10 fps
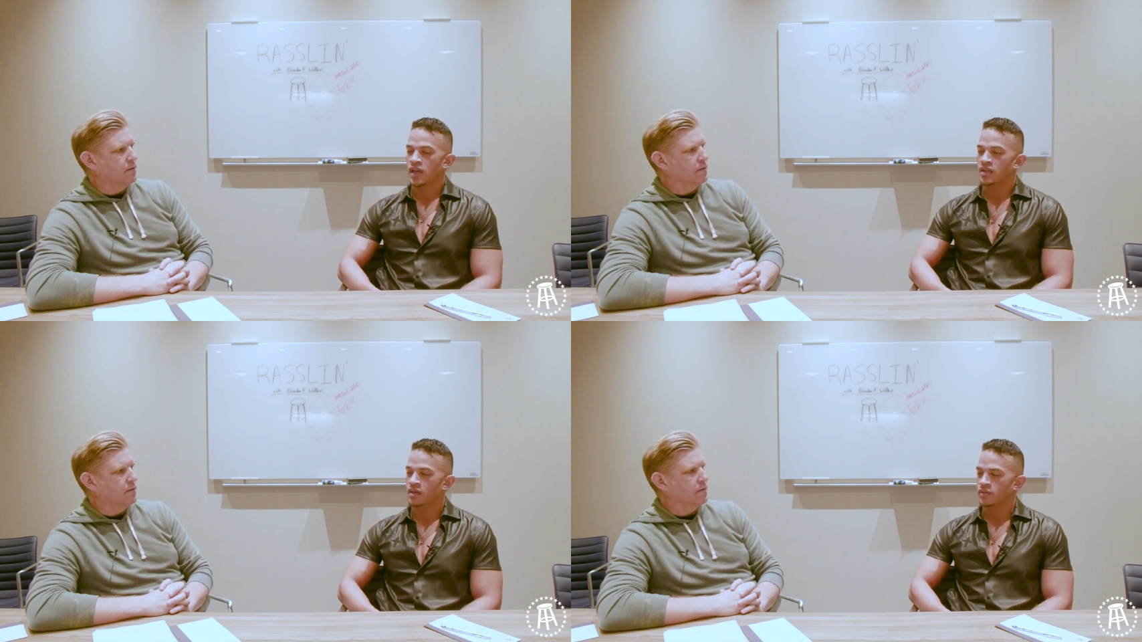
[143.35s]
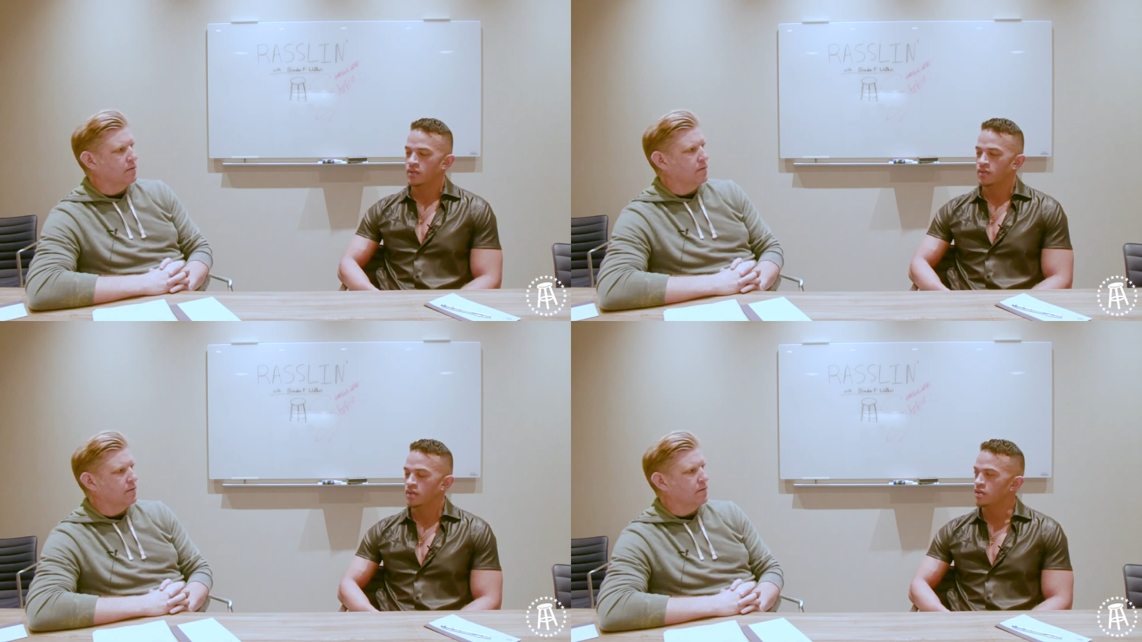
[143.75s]

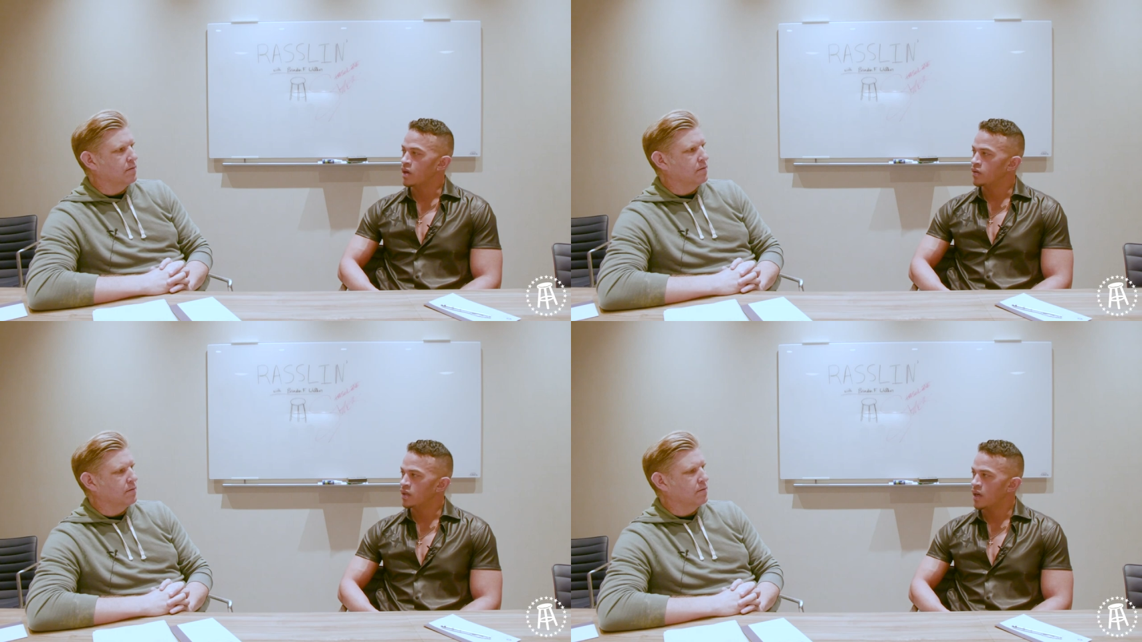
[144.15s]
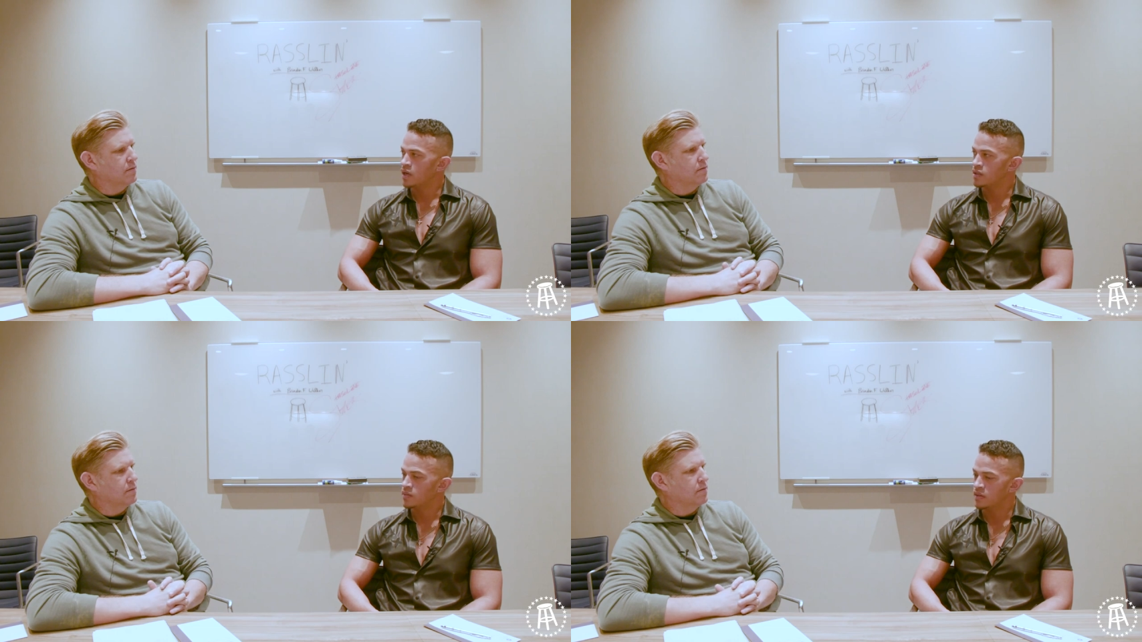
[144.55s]
Speaker 1: AEW and Tony
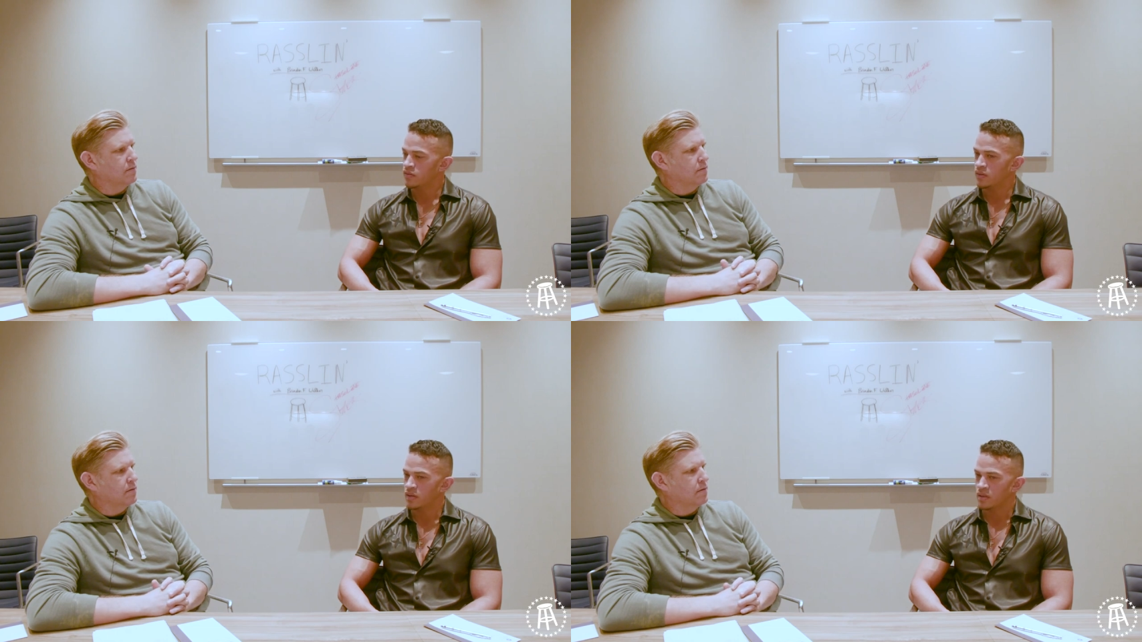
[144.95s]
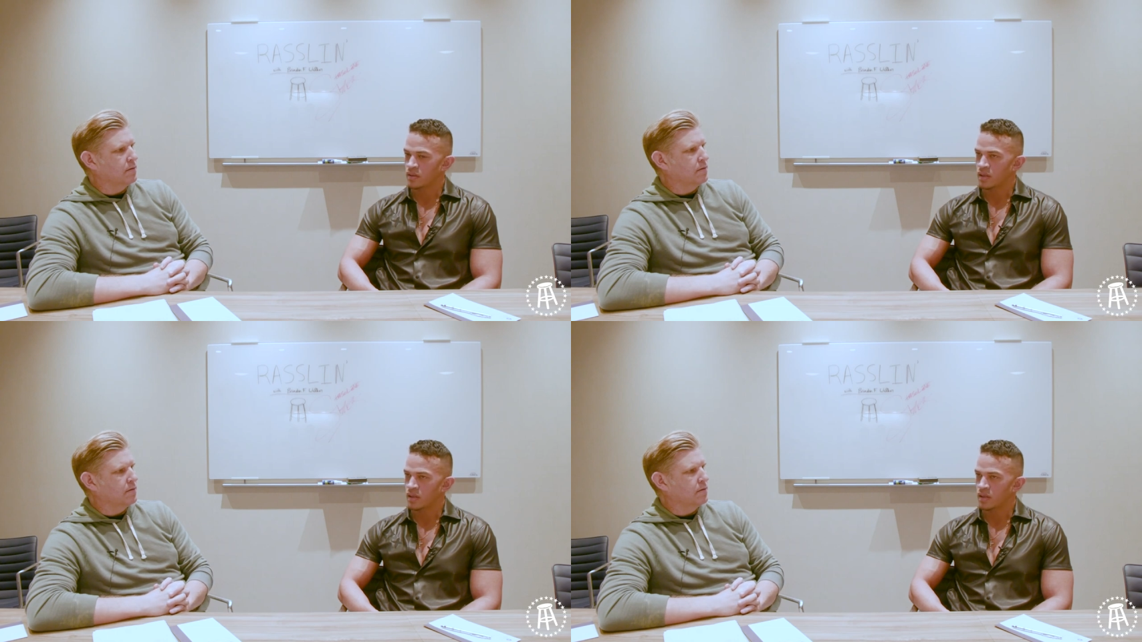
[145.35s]
Khan specifically.